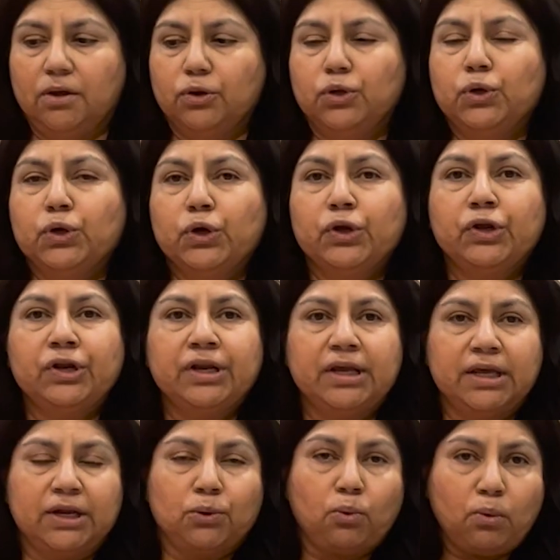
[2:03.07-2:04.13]
You're gonna
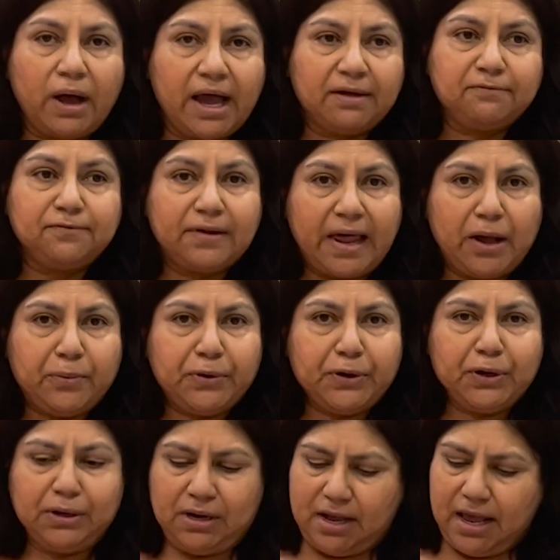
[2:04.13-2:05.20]
need white
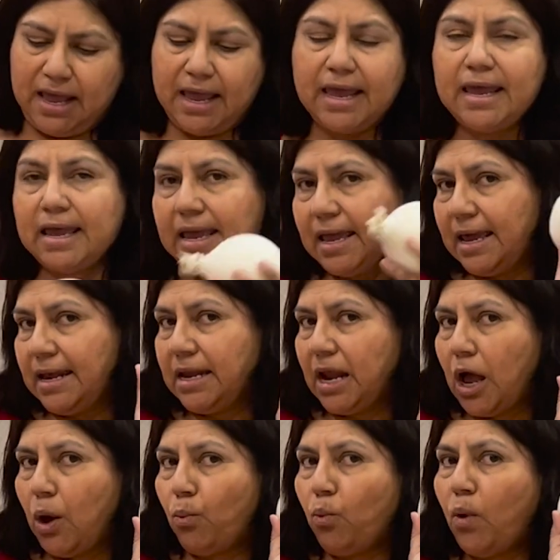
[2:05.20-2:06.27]
flour and
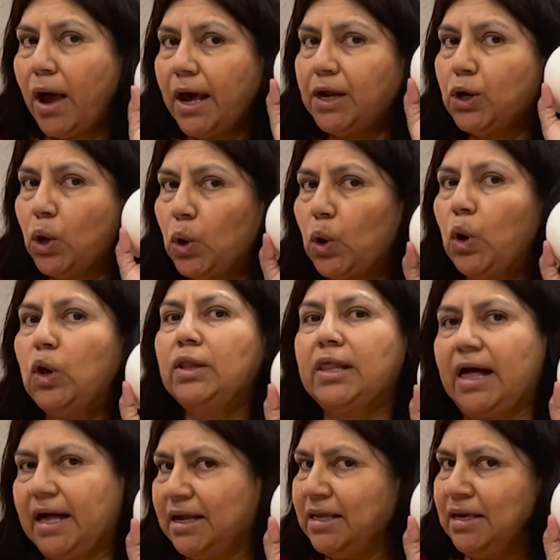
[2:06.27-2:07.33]
1 whole
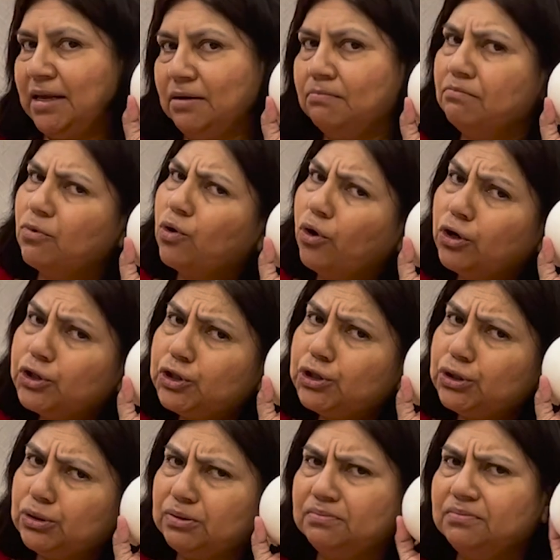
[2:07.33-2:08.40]
onion or
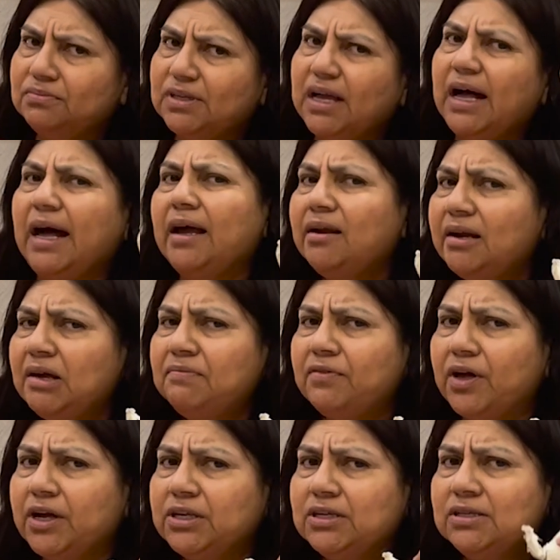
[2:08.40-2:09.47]
2. I love
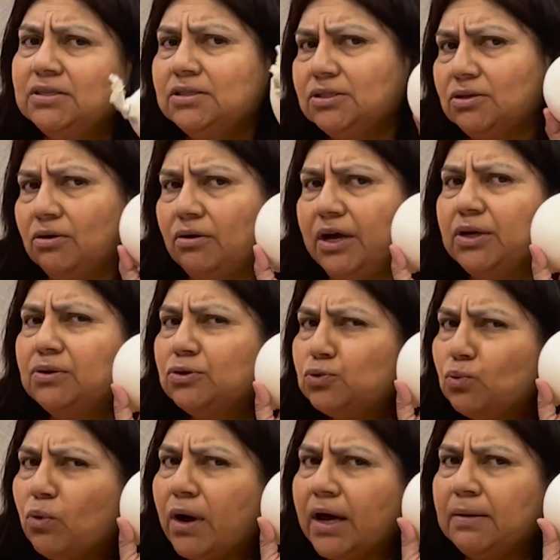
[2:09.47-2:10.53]
onions, so I use
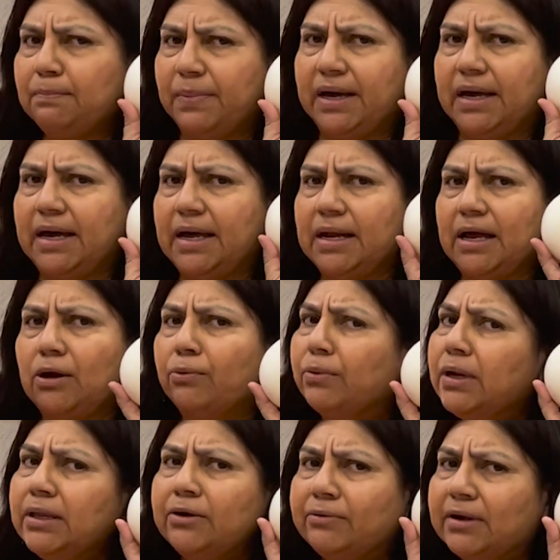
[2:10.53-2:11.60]
1, but I
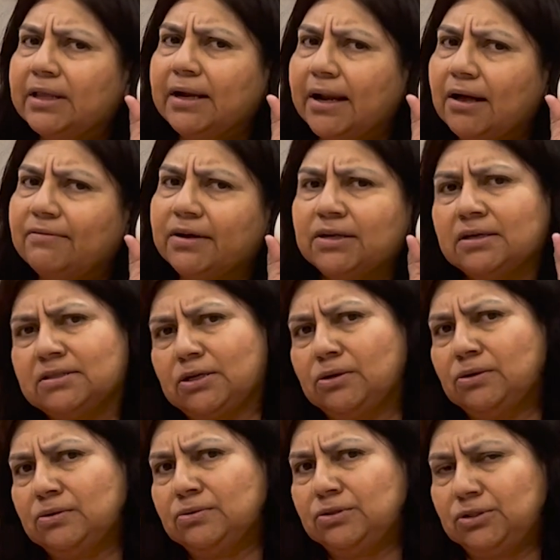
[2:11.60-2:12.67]
really love onions, I'll
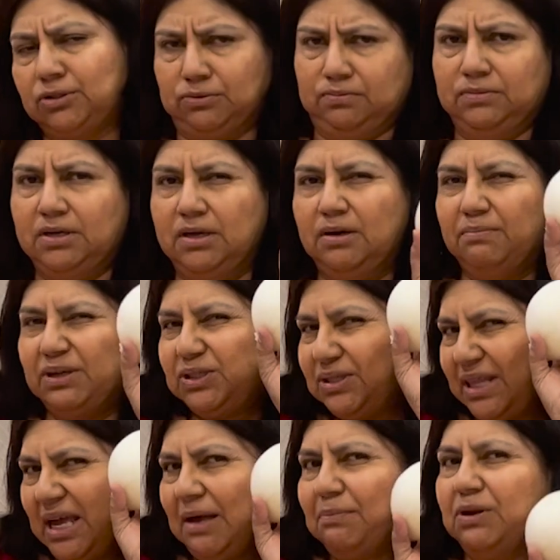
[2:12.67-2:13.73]
use 2. But
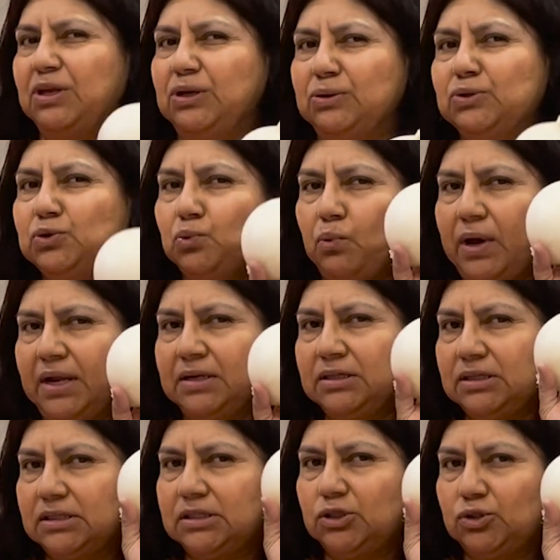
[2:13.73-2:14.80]
today I'm gonna use 1
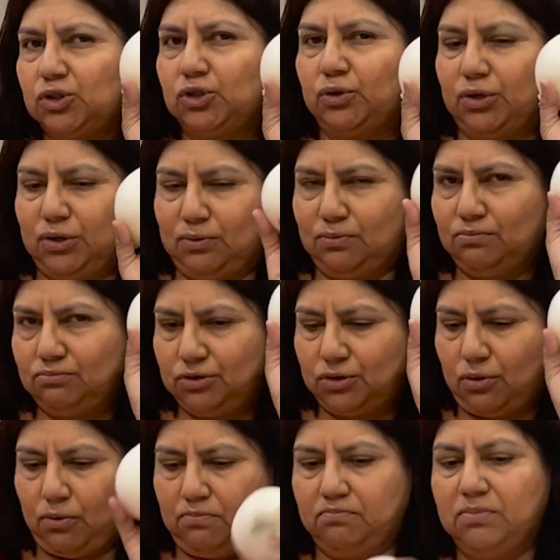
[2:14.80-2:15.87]
just to show you.
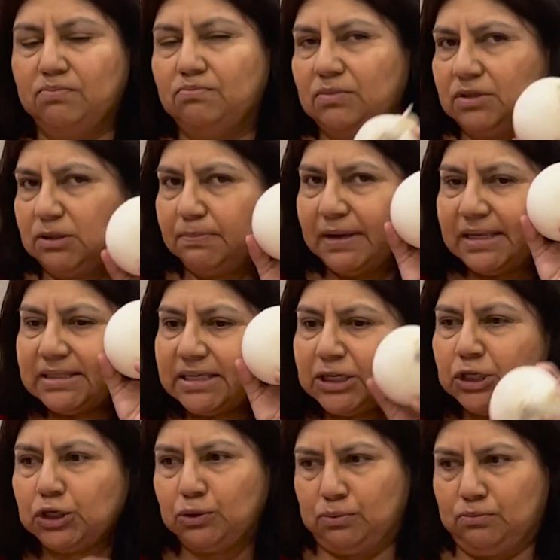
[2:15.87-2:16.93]
So depends
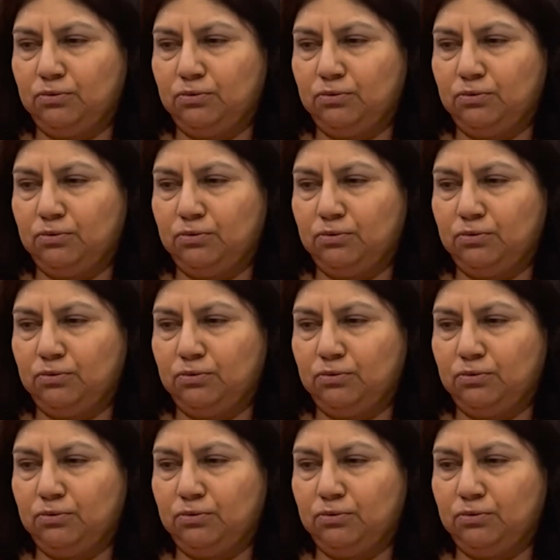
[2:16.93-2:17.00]
on you.